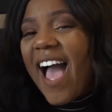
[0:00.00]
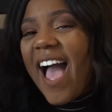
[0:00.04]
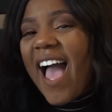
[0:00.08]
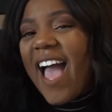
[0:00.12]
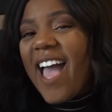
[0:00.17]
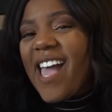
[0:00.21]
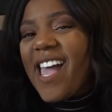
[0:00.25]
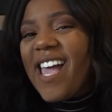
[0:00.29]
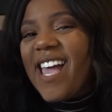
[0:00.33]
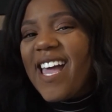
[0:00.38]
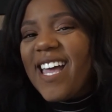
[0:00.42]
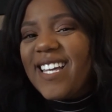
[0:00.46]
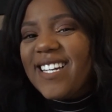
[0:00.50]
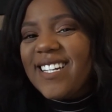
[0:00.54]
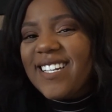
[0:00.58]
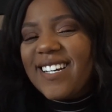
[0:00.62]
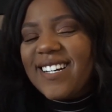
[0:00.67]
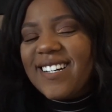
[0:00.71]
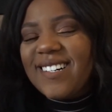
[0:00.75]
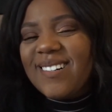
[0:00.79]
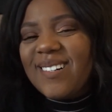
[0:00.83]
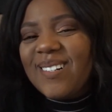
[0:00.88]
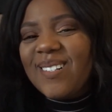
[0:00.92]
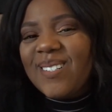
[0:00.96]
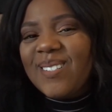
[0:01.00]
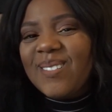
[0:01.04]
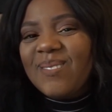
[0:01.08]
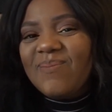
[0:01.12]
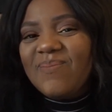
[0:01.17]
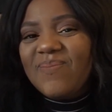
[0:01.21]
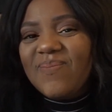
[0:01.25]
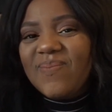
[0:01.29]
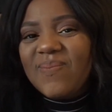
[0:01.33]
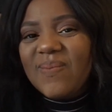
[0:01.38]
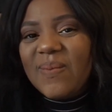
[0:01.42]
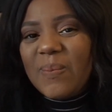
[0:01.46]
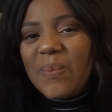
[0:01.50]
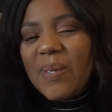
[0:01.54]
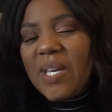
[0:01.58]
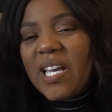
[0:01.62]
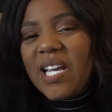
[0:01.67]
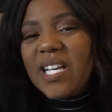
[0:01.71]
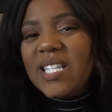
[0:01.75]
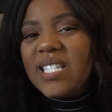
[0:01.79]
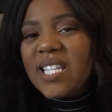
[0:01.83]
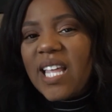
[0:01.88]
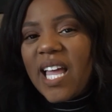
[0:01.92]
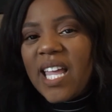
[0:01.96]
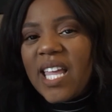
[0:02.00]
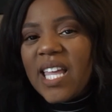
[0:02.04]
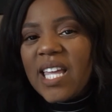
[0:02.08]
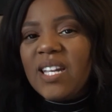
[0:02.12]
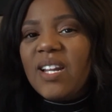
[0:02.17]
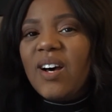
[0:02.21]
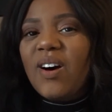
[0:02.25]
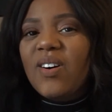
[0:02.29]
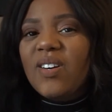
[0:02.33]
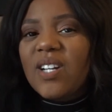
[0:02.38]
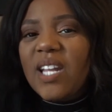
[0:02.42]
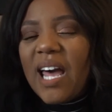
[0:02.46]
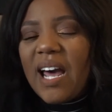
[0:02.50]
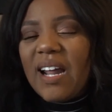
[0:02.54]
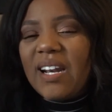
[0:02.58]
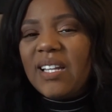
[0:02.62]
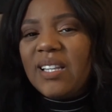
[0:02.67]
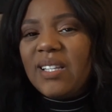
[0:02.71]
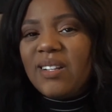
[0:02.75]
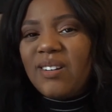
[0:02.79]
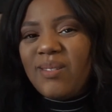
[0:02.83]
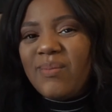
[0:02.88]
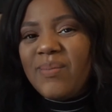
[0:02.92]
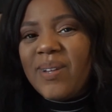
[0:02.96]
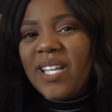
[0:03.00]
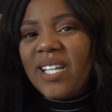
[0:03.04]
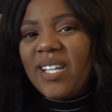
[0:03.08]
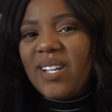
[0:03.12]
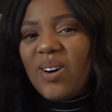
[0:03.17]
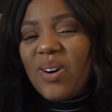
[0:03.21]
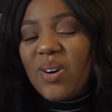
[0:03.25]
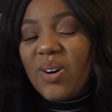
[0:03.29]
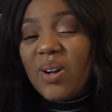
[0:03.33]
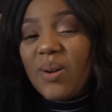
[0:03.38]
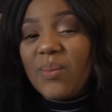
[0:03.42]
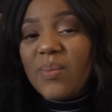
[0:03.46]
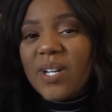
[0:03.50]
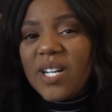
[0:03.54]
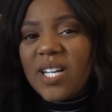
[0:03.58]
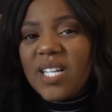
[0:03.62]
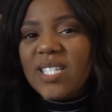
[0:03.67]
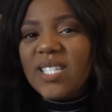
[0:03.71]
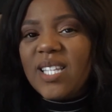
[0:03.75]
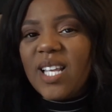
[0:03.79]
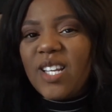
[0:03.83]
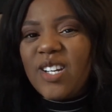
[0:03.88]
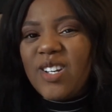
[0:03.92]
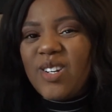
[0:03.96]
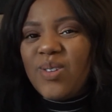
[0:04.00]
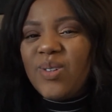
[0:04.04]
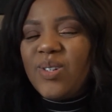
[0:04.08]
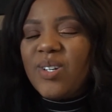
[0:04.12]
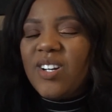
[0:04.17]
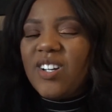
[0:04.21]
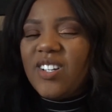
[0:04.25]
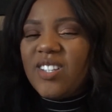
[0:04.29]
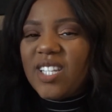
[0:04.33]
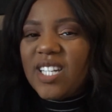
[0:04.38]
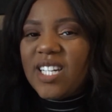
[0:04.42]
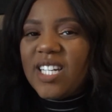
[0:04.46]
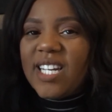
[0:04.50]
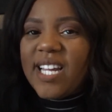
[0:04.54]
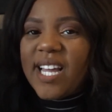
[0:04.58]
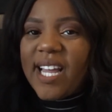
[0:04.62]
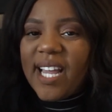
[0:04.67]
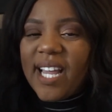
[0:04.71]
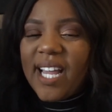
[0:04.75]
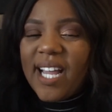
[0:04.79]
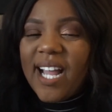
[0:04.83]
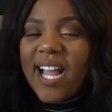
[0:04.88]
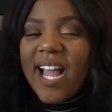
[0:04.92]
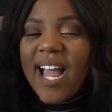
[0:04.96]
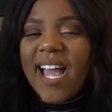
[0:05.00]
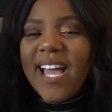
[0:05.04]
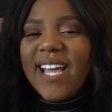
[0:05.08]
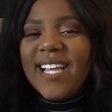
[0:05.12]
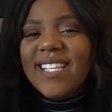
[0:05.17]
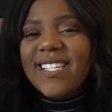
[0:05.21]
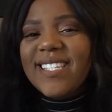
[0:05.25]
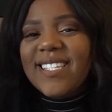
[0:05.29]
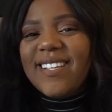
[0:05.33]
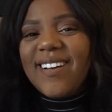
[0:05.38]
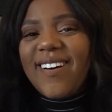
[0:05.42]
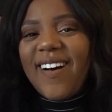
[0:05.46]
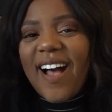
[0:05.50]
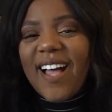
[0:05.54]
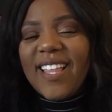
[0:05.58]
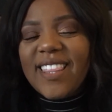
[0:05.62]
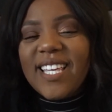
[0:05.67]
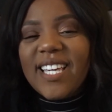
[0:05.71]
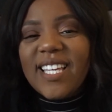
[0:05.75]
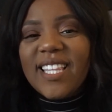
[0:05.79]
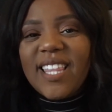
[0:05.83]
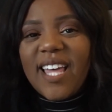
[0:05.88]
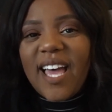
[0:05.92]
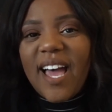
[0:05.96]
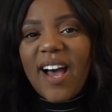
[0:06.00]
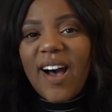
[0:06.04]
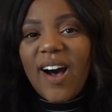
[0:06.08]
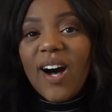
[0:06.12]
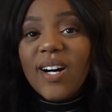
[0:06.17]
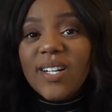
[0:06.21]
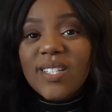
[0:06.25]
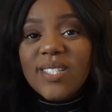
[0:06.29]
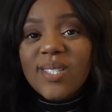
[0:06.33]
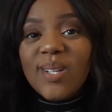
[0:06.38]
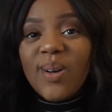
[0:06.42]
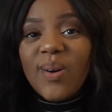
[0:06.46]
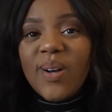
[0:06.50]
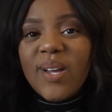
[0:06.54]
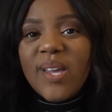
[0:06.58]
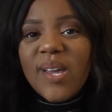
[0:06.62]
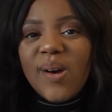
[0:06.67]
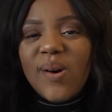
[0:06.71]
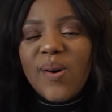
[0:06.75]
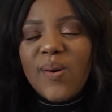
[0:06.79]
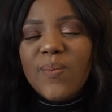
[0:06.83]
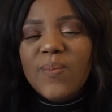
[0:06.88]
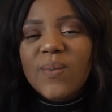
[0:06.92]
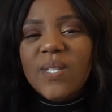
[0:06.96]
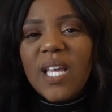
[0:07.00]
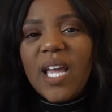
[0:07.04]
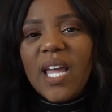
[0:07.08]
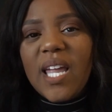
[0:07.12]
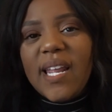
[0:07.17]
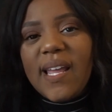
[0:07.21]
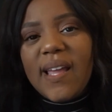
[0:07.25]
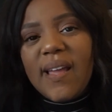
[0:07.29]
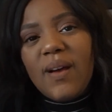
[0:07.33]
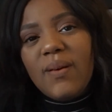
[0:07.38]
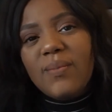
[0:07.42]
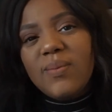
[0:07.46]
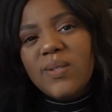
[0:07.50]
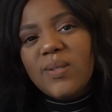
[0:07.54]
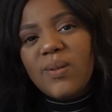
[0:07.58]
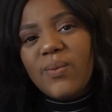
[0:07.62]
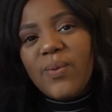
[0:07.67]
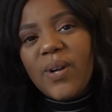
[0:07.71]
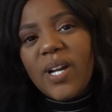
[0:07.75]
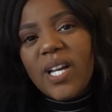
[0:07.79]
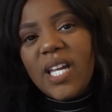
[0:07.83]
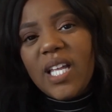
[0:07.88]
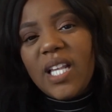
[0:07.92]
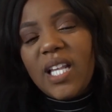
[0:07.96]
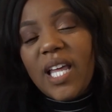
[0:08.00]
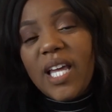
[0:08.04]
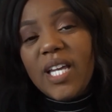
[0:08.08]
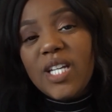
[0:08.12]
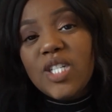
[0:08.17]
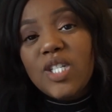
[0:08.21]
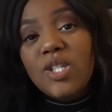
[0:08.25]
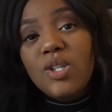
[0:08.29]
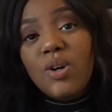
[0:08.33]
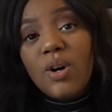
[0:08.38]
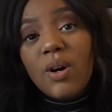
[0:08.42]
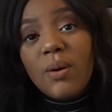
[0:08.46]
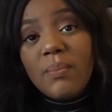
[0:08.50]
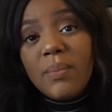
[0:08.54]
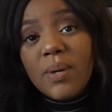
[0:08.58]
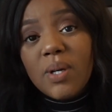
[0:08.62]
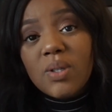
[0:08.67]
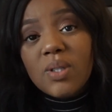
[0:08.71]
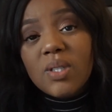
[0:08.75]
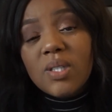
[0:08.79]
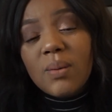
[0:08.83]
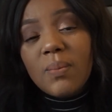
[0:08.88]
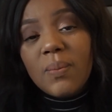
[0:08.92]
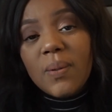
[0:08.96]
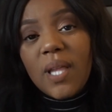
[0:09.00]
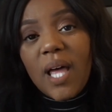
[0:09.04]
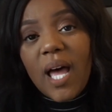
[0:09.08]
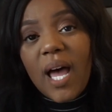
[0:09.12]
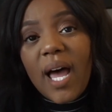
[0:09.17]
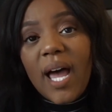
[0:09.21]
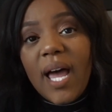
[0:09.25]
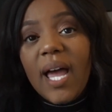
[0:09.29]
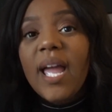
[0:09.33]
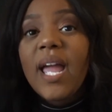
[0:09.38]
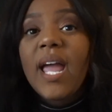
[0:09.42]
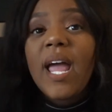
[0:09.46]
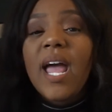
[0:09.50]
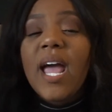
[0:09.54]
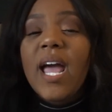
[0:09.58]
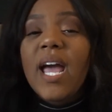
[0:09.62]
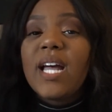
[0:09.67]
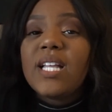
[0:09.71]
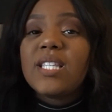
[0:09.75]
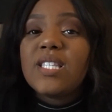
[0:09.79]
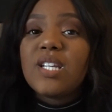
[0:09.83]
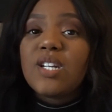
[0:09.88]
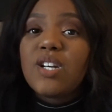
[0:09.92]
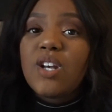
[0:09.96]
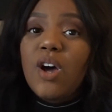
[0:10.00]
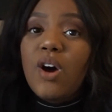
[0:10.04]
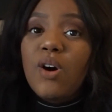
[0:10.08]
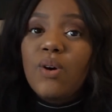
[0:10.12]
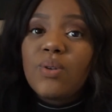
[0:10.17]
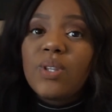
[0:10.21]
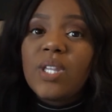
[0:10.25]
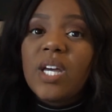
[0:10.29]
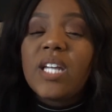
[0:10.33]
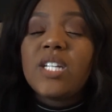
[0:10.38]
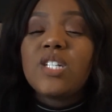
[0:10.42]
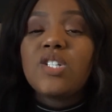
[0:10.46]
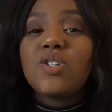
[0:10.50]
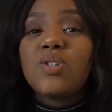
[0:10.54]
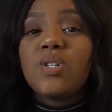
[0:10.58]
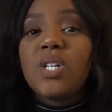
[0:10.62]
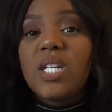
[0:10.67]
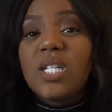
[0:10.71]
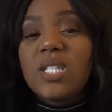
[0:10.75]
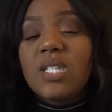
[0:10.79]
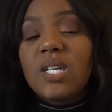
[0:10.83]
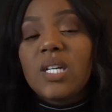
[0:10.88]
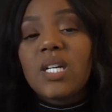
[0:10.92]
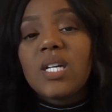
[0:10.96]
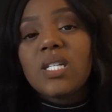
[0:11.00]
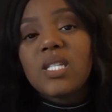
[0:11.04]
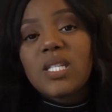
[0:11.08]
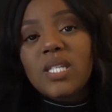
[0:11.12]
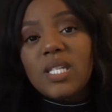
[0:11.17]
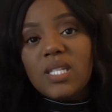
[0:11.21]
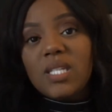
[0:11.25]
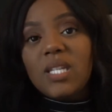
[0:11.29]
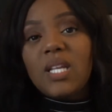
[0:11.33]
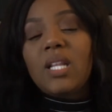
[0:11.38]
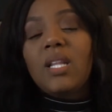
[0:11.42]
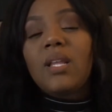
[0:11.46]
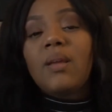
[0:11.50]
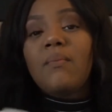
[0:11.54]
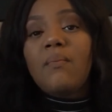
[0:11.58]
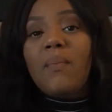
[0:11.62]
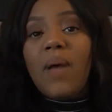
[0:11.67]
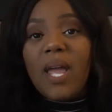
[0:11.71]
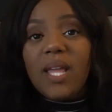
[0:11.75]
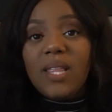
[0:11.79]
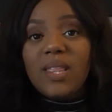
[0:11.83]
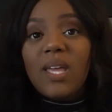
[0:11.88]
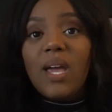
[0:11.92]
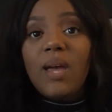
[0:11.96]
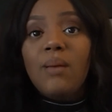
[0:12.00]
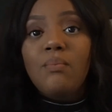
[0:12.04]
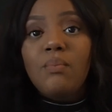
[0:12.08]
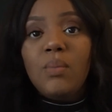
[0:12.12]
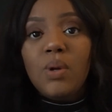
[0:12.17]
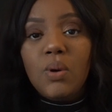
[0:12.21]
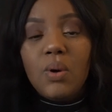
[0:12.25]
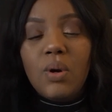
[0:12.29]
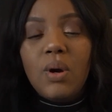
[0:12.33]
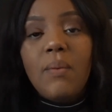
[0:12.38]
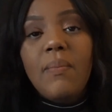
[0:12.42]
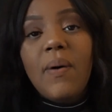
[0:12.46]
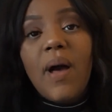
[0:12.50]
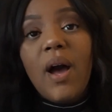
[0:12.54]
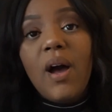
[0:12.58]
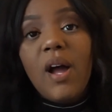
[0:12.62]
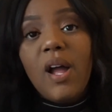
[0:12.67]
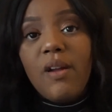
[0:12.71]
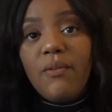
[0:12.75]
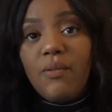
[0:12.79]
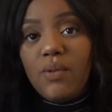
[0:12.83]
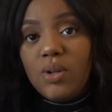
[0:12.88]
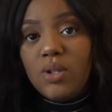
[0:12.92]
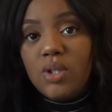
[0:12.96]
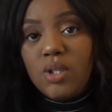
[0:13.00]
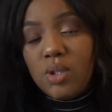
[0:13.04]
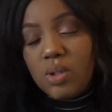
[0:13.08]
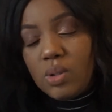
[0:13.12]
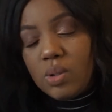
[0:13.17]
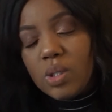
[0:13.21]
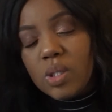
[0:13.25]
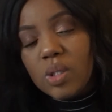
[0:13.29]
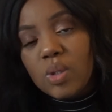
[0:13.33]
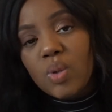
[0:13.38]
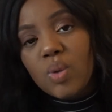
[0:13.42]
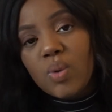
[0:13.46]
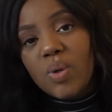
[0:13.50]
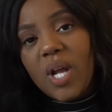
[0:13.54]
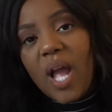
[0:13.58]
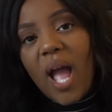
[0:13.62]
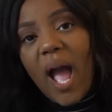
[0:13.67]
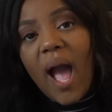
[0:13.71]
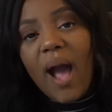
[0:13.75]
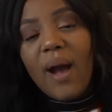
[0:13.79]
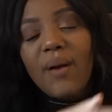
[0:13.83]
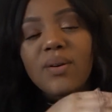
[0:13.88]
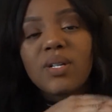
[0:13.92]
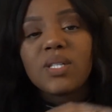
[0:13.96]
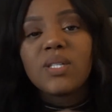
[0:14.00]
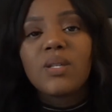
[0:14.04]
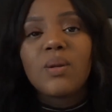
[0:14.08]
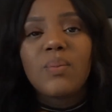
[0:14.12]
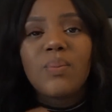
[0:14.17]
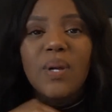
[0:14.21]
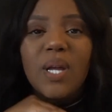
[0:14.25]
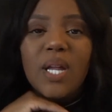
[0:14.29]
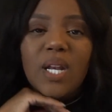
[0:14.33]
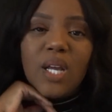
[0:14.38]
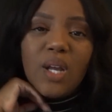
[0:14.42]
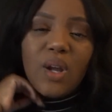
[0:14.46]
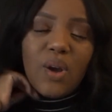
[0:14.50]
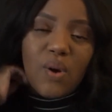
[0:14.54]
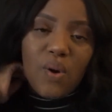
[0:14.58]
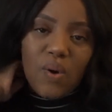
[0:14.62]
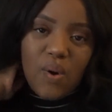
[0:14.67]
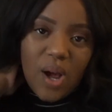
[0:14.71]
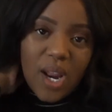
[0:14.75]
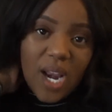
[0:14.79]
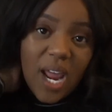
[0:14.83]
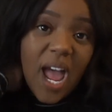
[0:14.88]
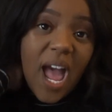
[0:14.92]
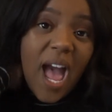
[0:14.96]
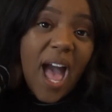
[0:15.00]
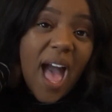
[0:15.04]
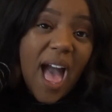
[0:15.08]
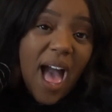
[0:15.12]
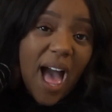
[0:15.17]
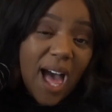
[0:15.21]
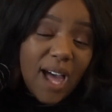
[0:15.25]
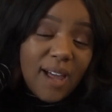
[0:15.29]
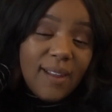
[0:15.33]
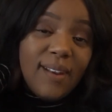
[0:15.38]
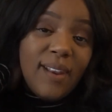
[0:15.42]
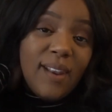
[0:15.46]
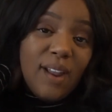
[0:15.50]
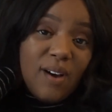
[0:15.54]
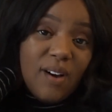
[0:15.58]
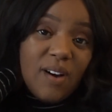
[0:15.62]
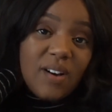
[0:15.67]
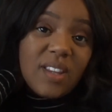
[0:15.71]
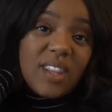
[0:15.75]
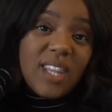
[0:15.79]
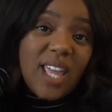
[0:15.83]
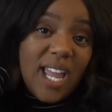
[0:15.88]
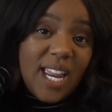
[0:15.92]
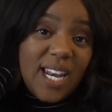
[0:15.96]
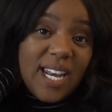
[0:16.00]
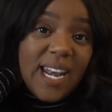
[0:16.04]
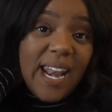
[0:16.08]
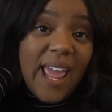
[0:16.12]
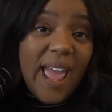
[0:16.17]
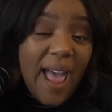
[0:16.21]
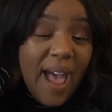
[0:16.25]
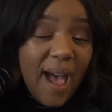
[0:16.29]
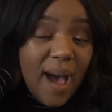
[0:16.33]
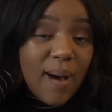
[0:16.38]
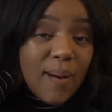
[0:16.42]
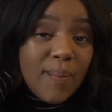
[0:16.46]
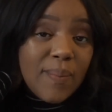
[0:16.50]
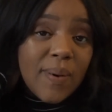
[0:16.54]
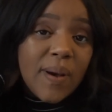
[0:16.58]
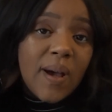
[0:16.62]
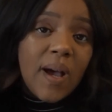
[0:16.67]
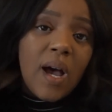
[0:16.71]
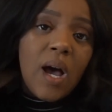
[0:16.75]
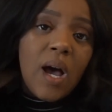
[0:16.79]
and because they can hold out a little bit longer because they do during the day. So I think that also helps, and it helps to regulate your milk supply, and to know that you need to consistently make that milk about every 2 to 3 hours, depending on how long they nap.